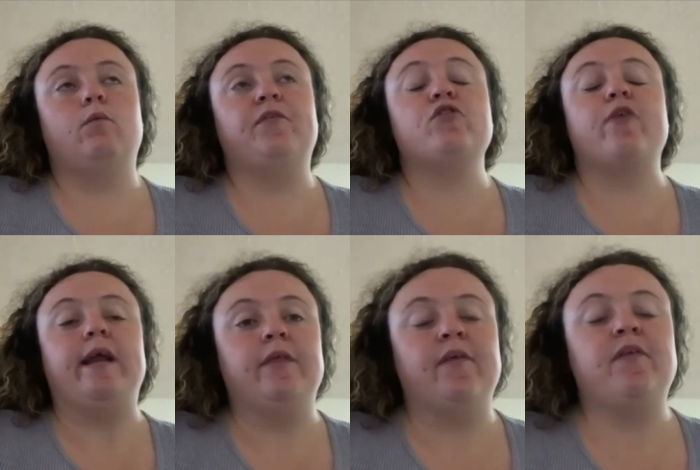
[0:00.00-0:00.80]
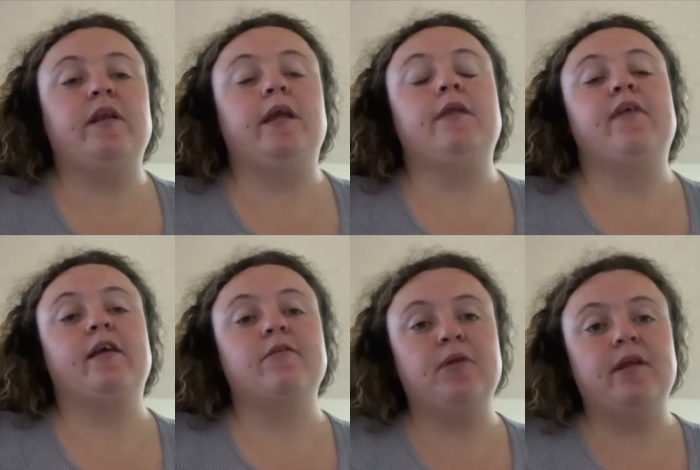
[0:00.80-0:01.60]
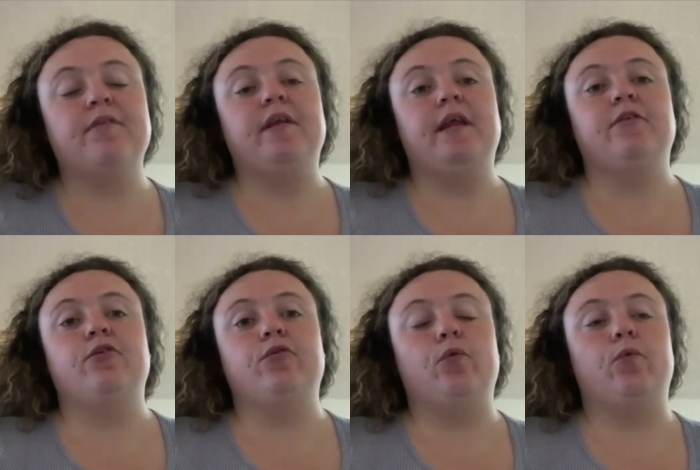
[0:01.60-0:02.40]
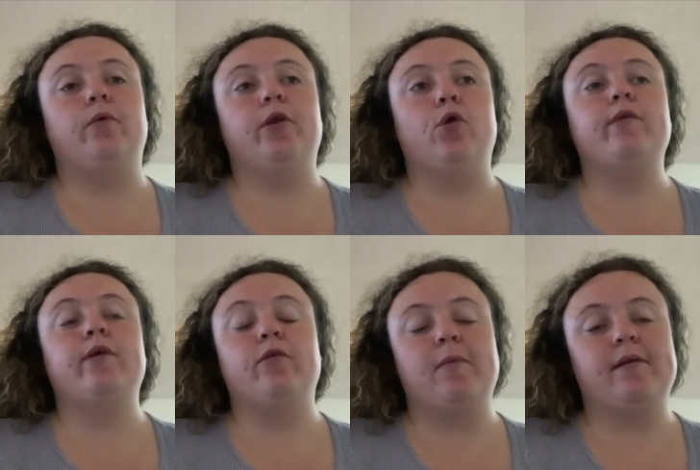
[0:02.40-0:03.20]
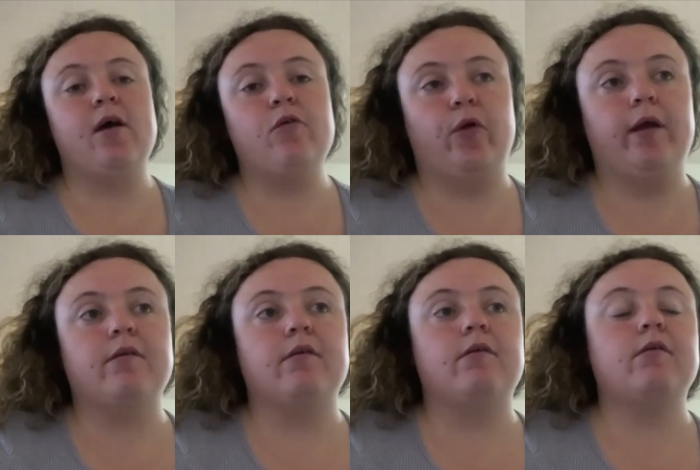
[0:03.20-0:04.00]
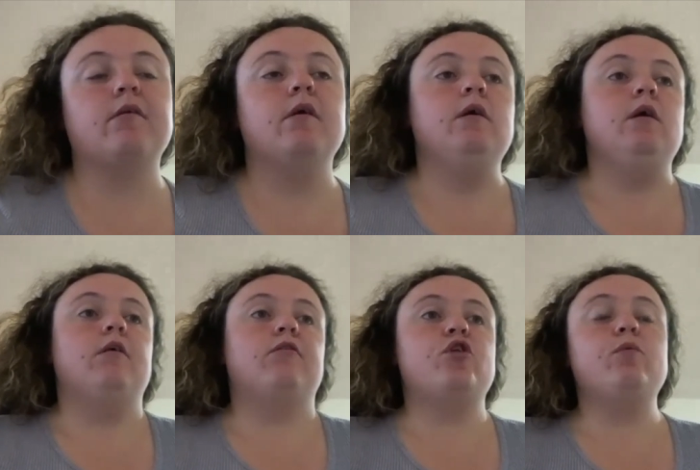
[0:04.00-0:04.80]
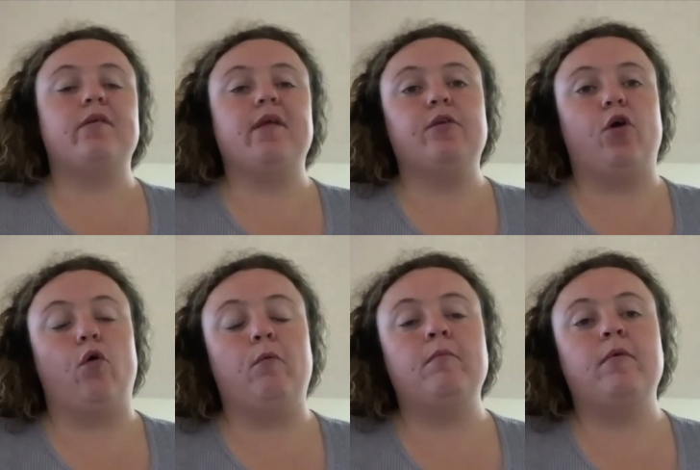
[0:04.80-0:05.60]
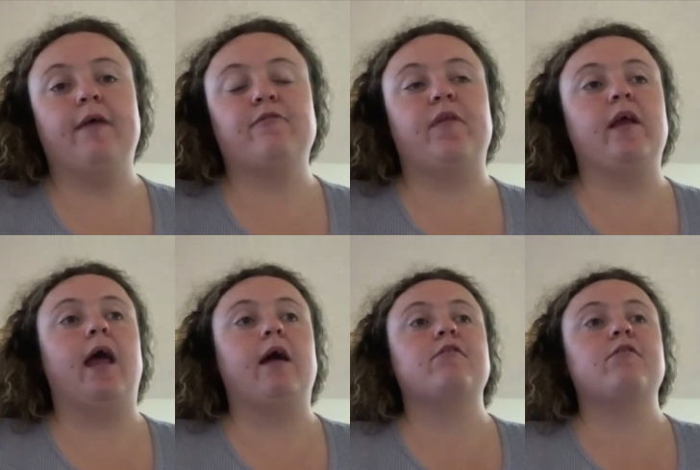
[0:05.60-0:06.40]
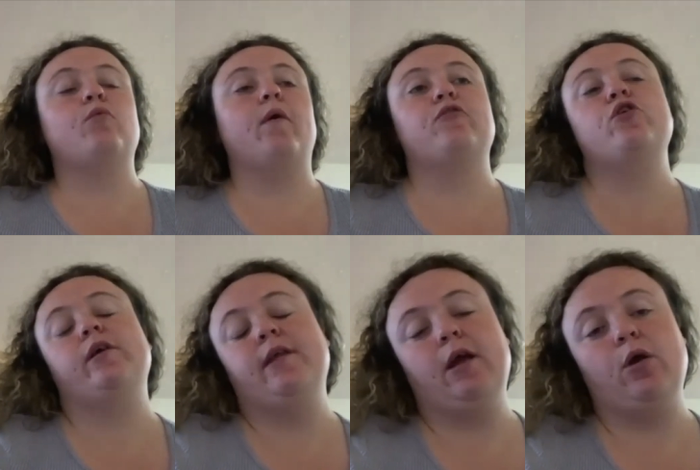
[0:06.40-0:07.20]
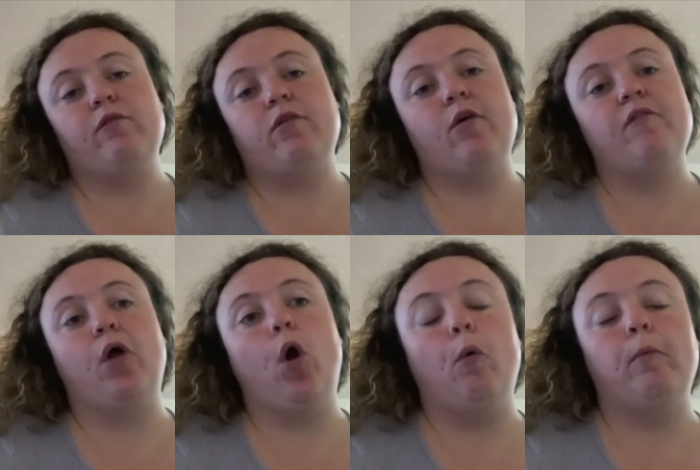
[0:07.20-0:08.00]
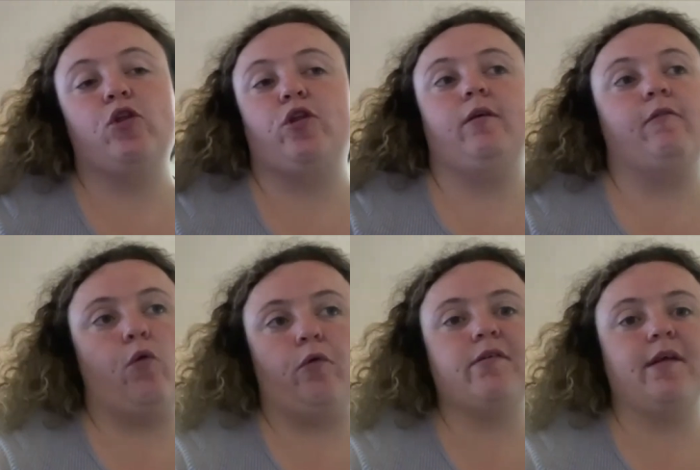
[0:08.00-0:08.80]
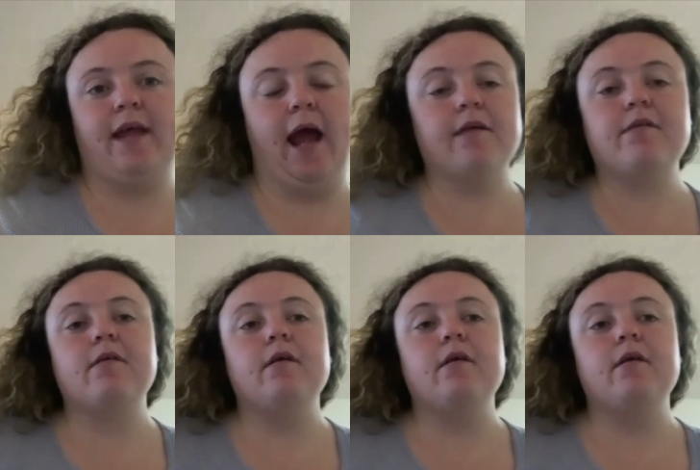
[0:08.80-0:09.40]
training that they need and the expertise they need to, deal with a mental health crisis. So she was sent home after they had asked her whether she could take care of herself at home. And she, of course, said yes.